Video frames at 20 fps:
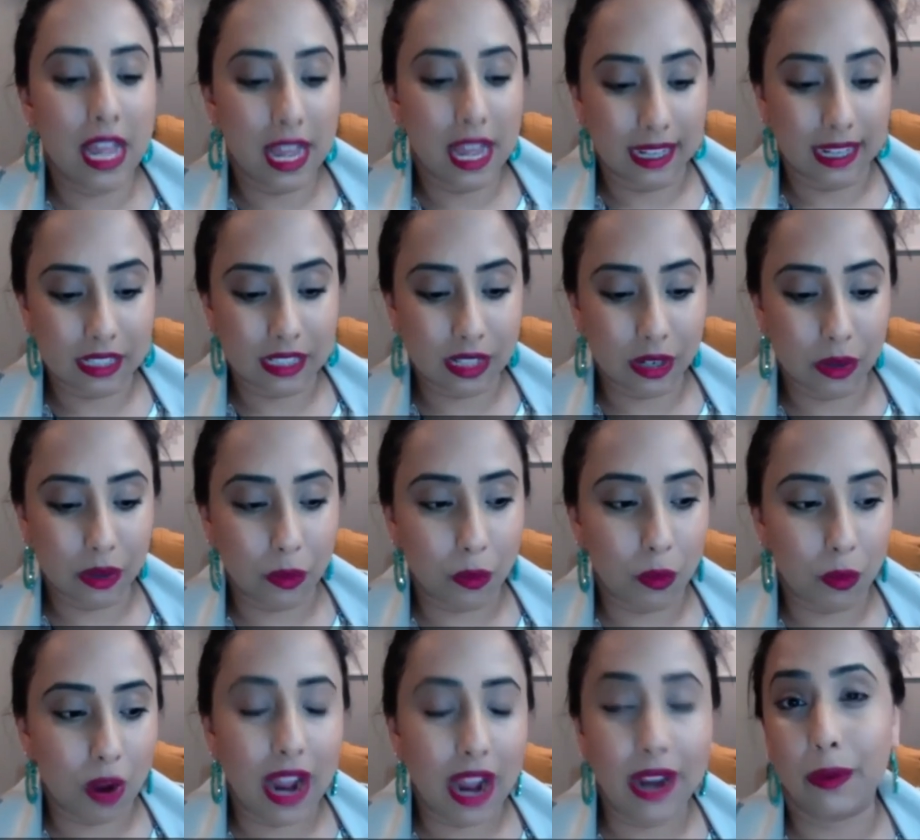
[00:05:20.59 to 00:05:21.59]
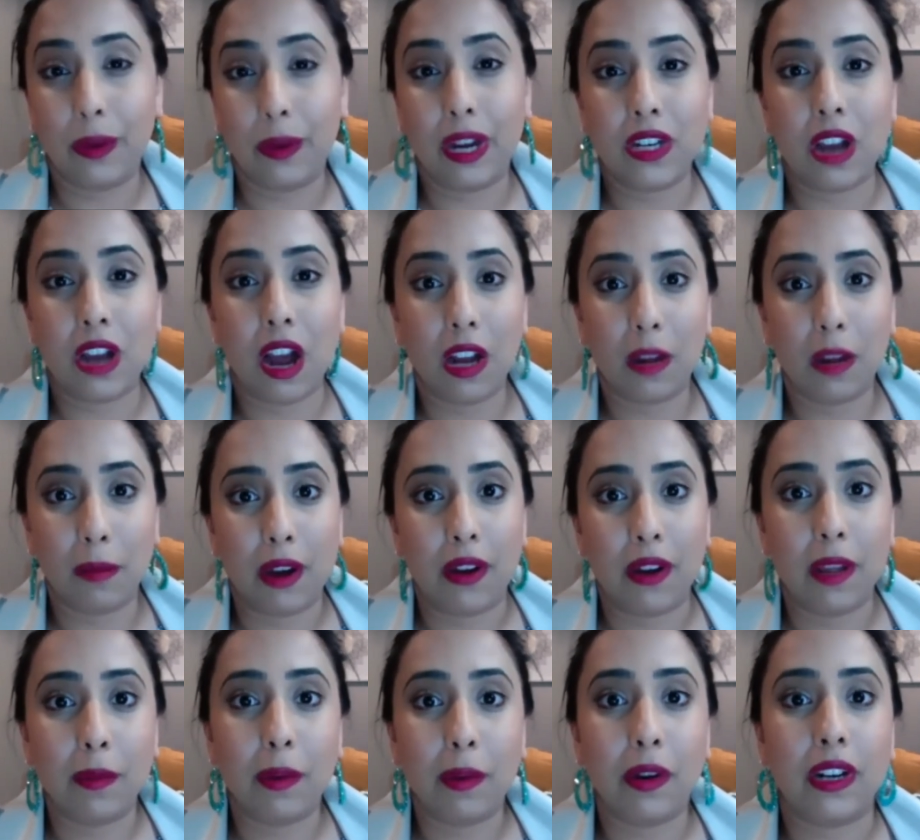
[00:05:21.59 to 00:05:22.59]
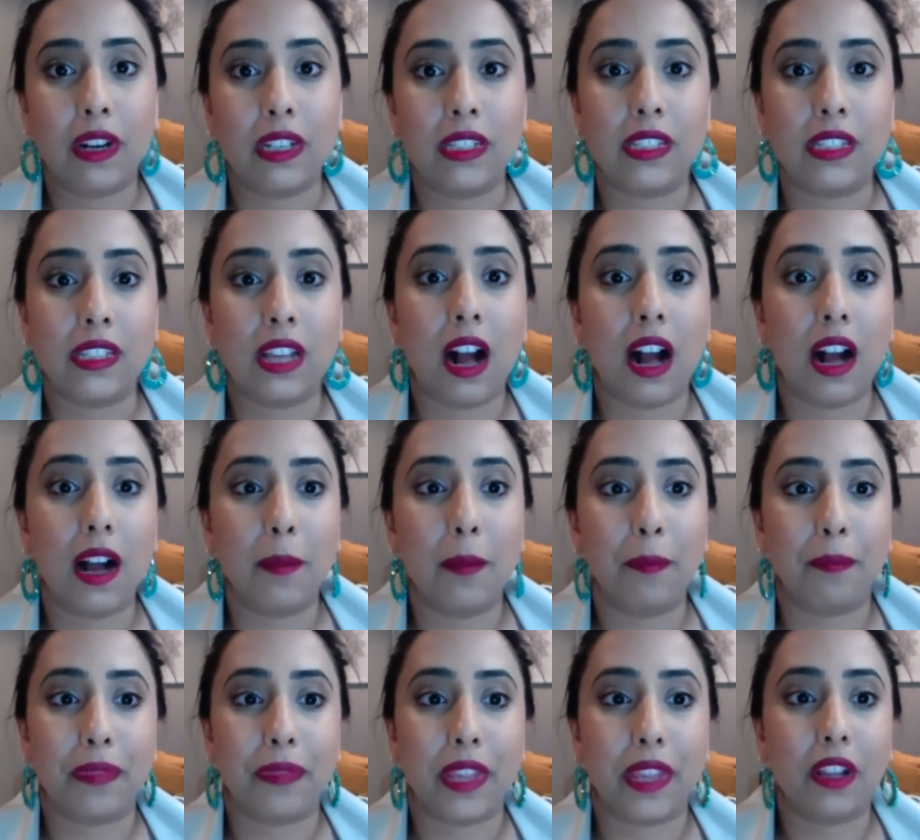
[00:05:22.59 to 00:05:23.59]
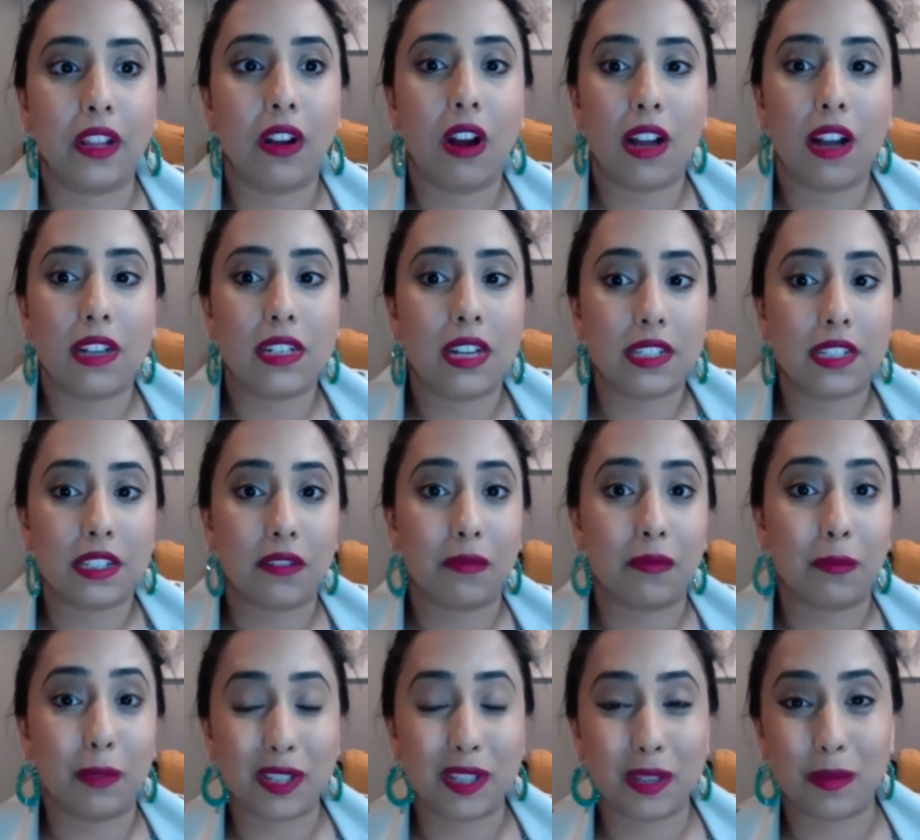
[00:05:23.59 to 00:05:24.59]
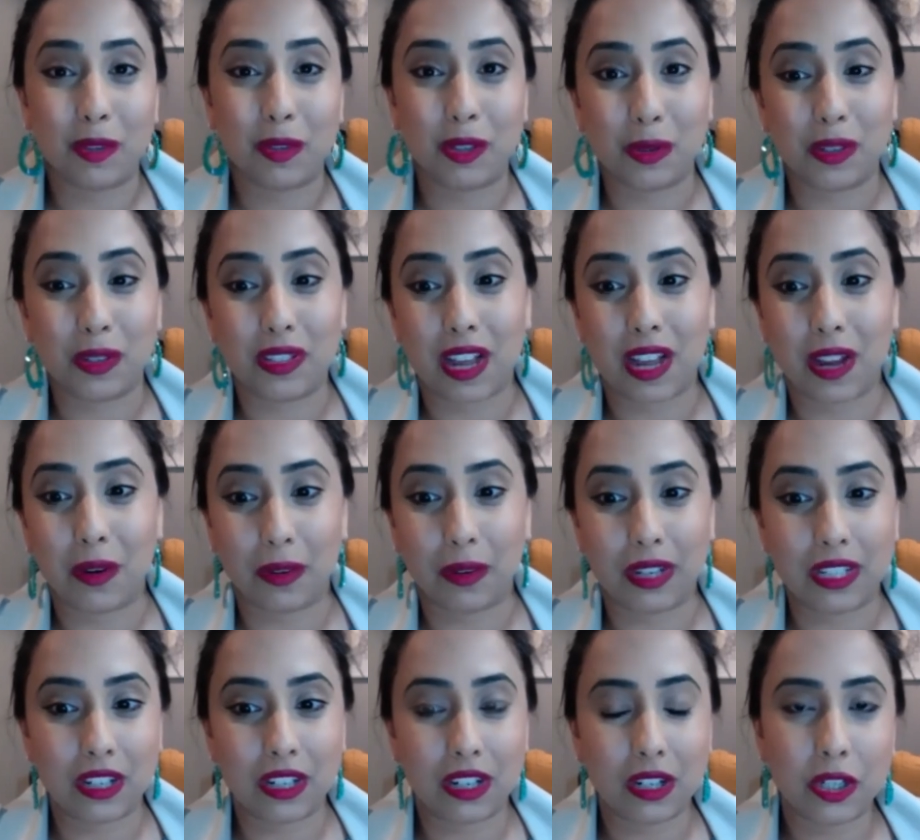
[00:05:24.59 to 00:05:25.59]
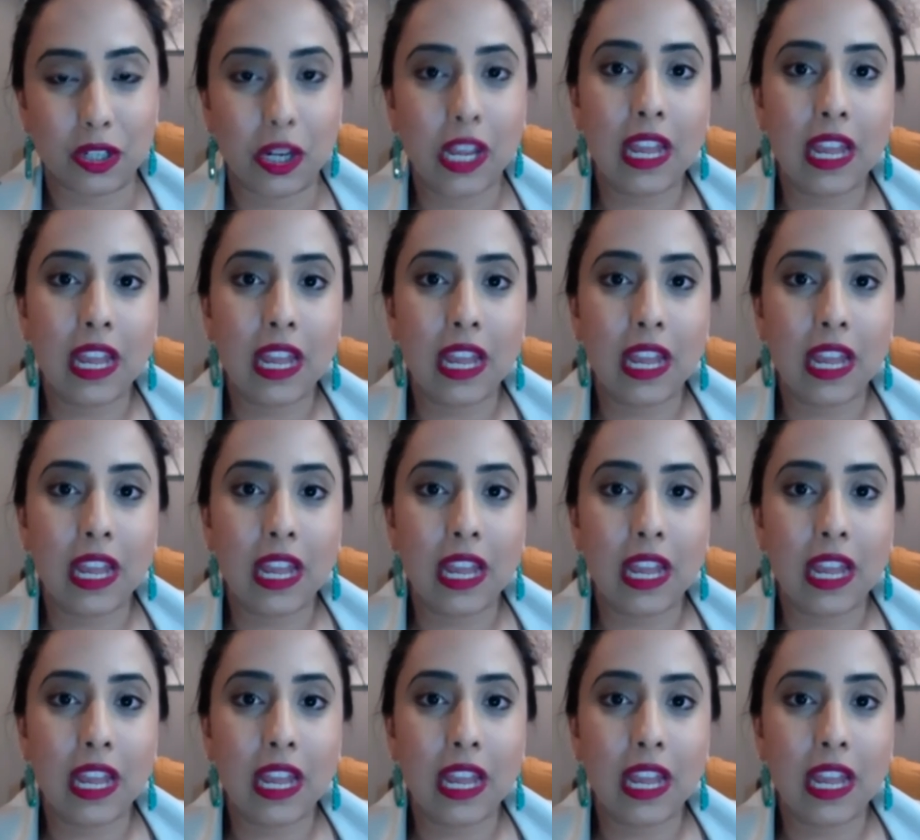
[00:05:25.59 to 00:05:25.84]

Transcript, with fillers: And so why do I talk about immigrants um, in the context of Muslim suicide research?